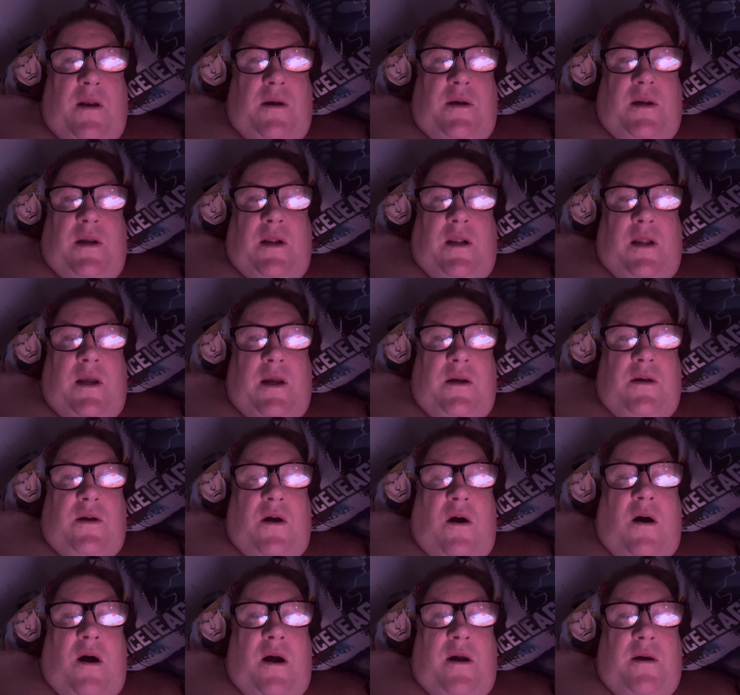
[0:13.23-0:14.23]
until he
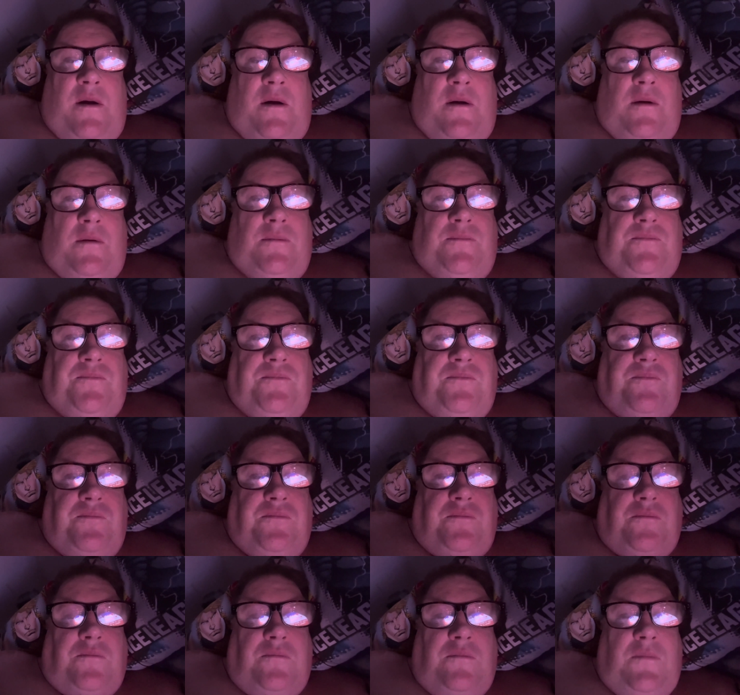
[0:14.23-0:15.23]
died.
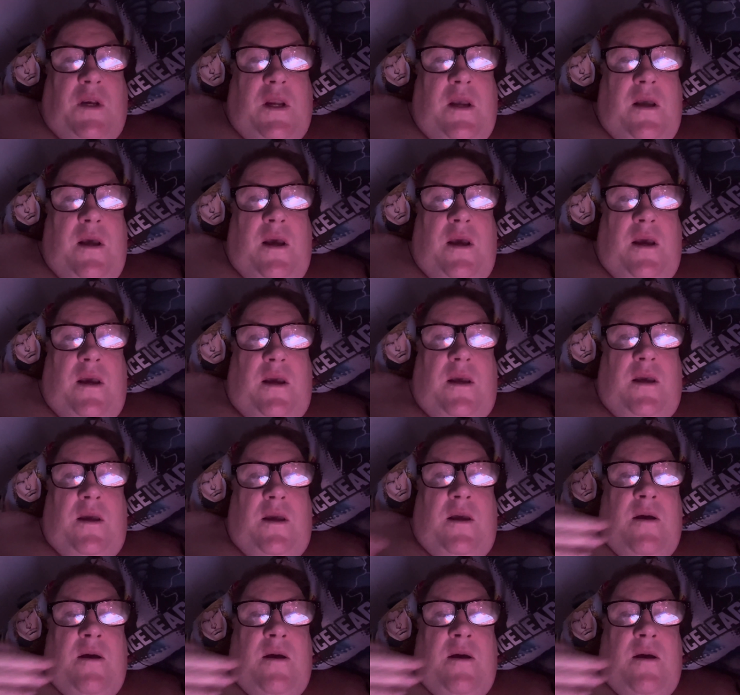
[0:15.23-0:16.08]
He,